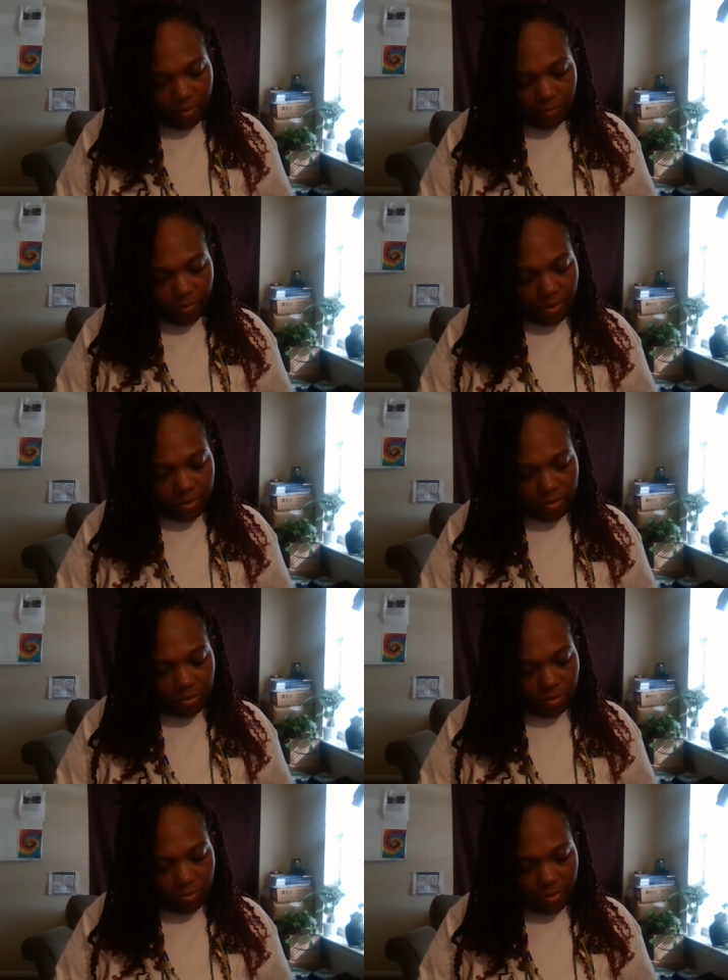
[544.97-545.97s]
We are
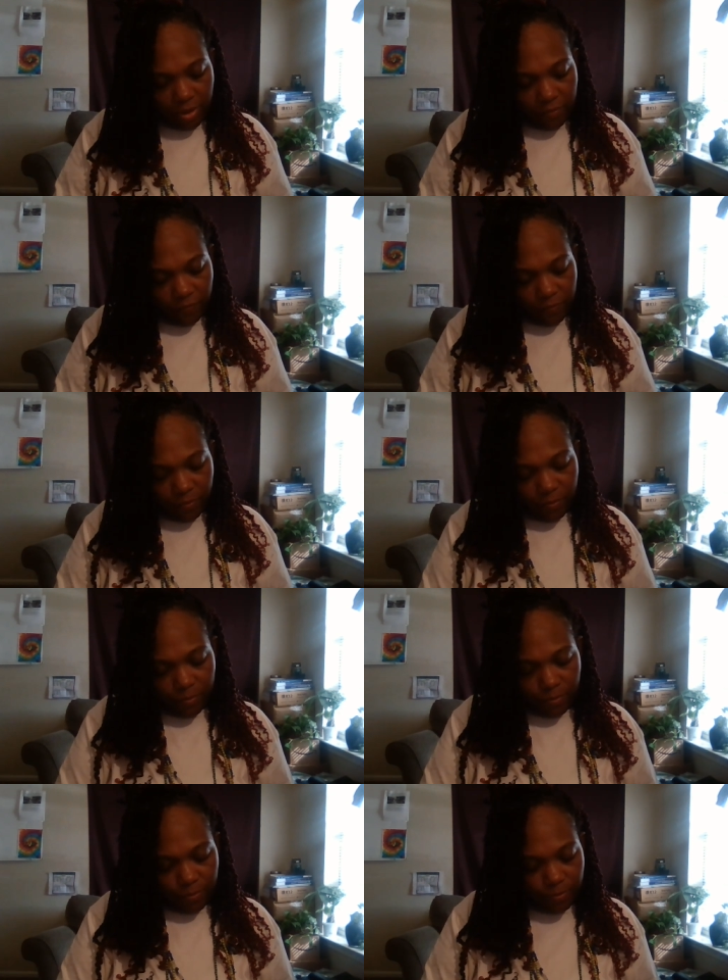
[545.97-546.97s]
so grateful.
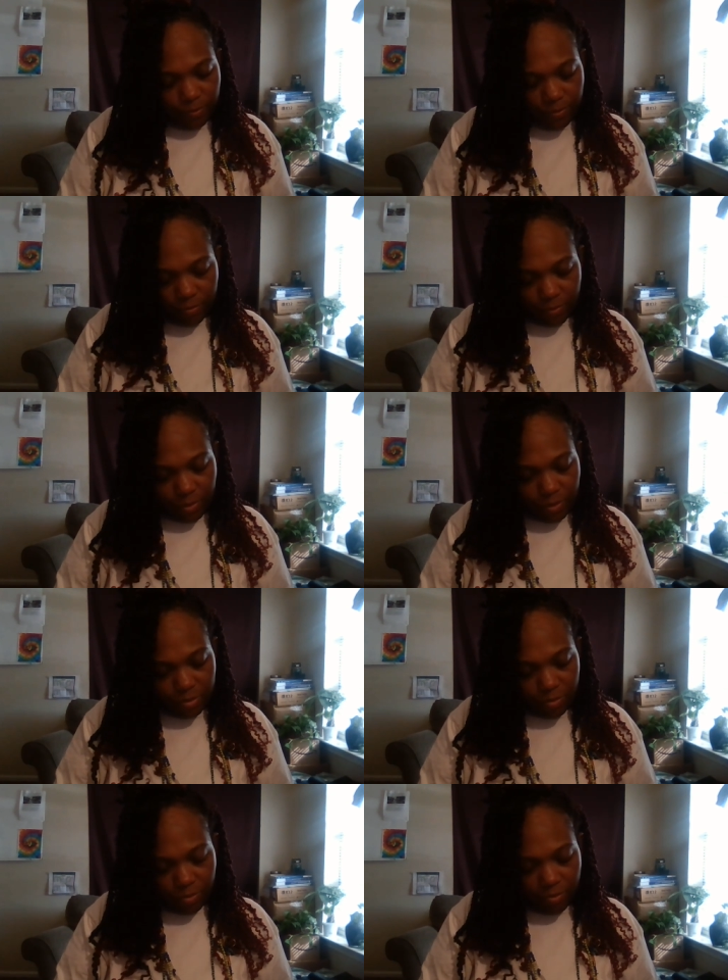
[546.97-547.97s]
We are
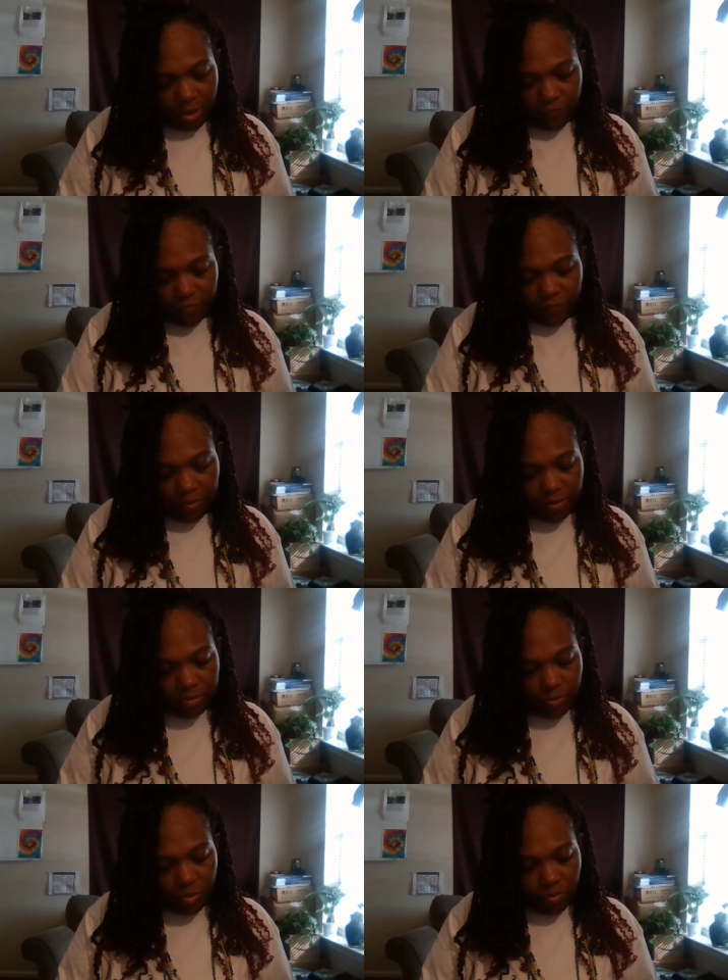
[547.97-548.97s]
so grateful for this
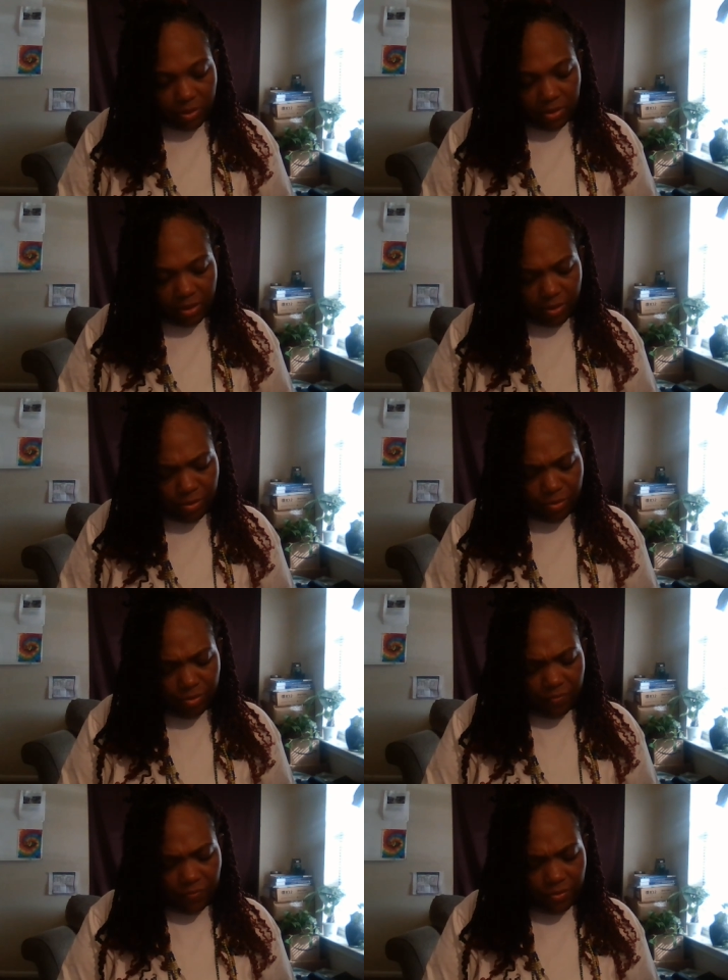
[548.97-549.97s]
moment. Thank you,
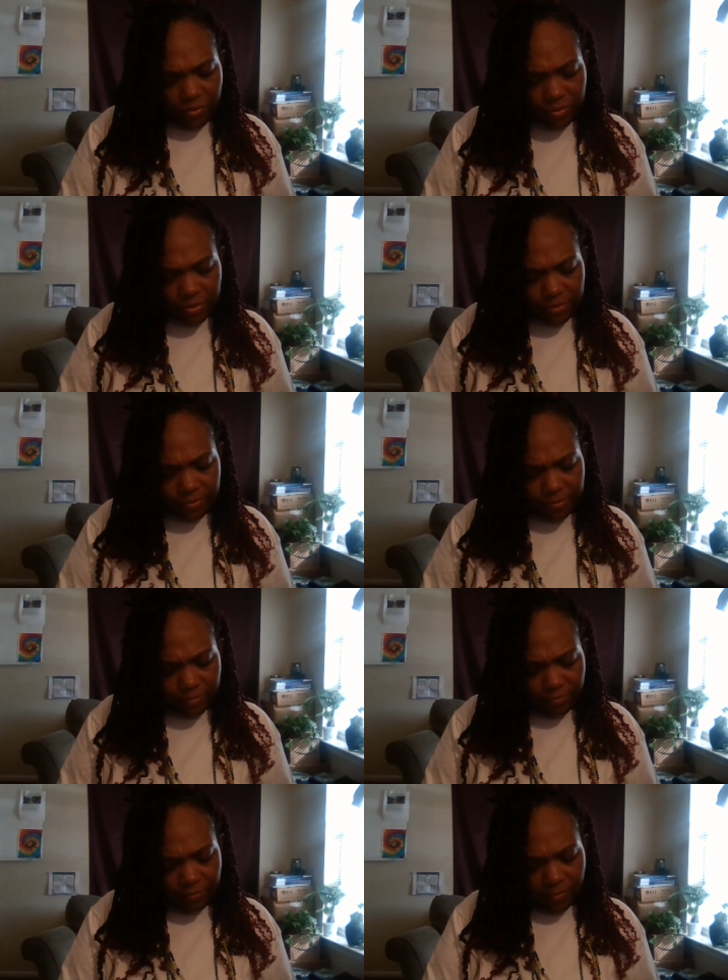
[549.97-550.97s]
universe.
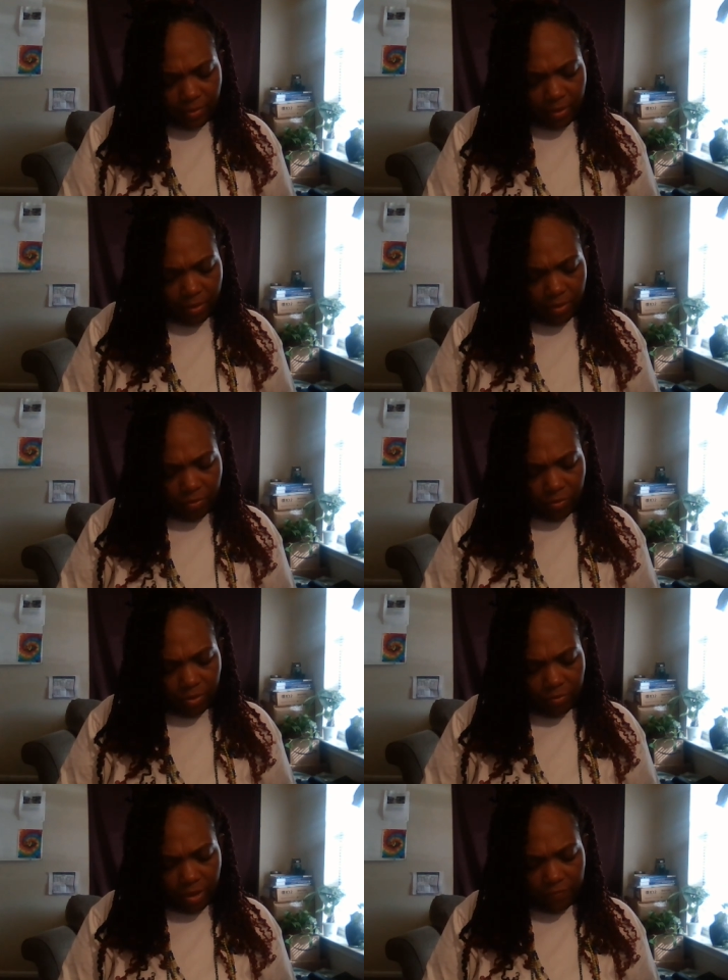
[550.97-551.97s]
We're
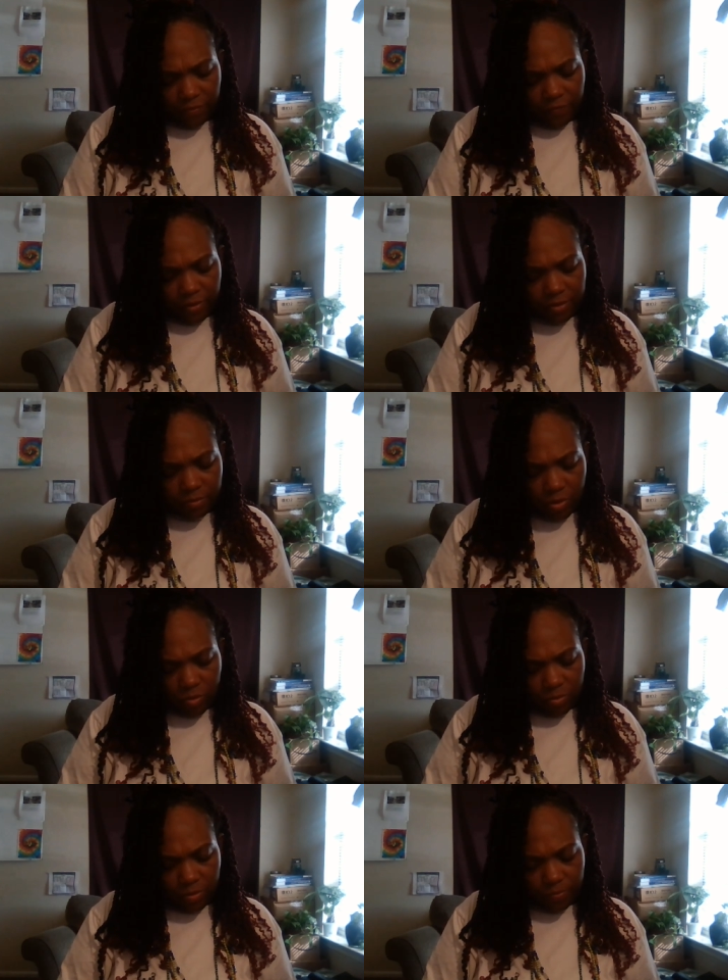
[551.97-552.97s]
grateful for this
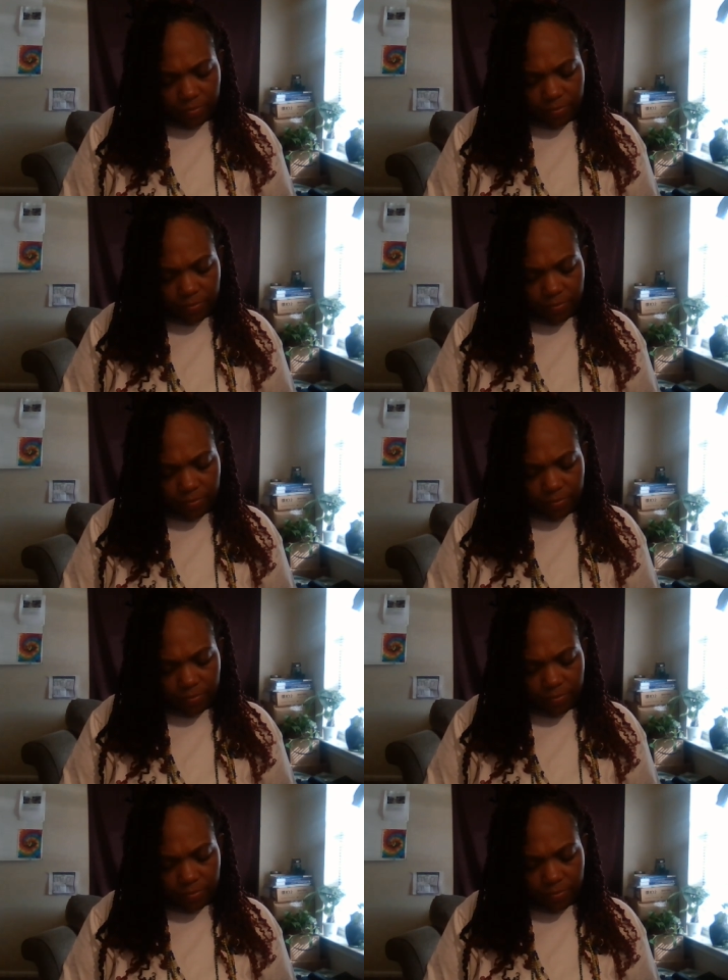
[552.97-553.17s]
moment.